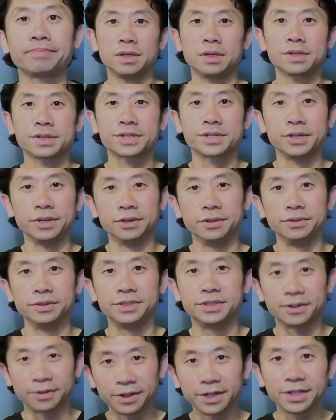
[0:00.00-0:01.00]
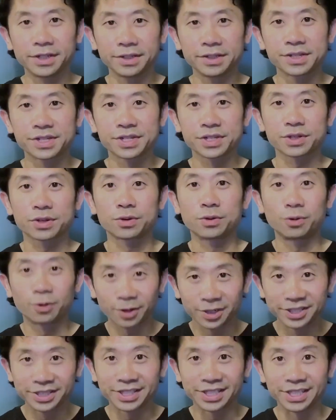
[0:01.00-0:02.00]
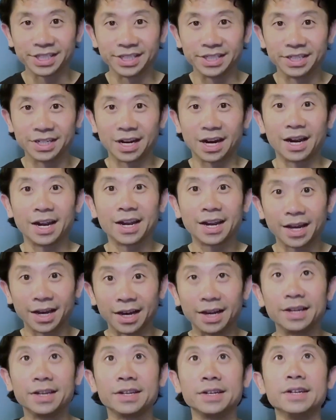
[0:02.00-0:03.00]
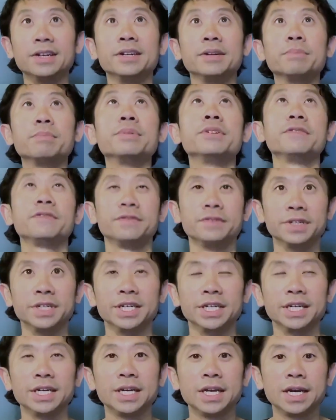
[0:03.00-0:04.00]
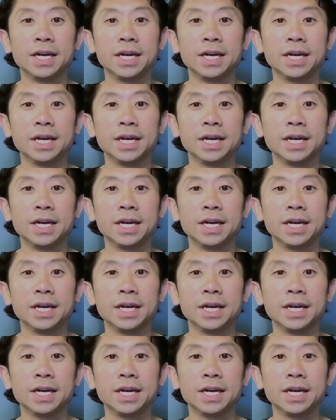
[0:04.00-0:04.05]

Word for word: So during this quarantine, I had an epiphany.